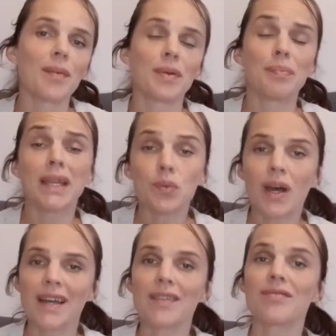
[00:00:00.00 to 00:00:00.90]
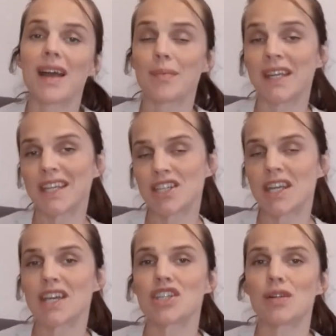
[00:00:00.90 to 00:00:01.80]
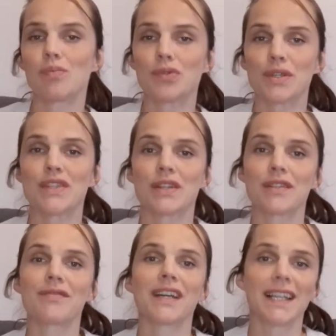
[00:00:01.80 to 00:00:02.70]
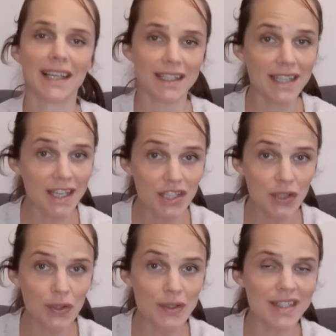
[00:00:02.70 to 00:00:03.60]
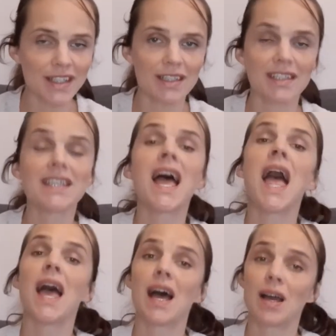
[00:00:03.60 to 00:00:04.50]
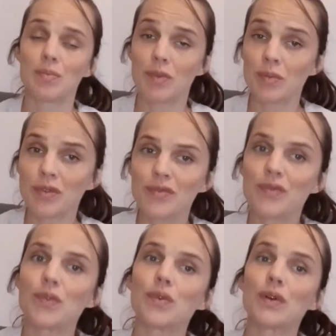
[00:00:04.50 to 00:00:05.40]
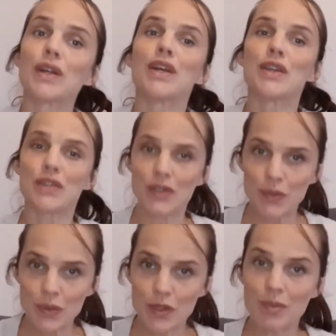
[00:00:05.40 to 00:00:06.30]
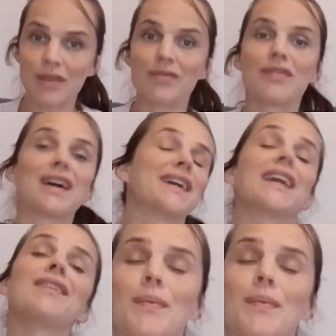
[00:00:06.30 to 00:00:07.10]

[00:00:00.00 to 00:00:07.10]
I'm a midwife, I'm an international board certified lactation consultant, a mom of four, soon to be five.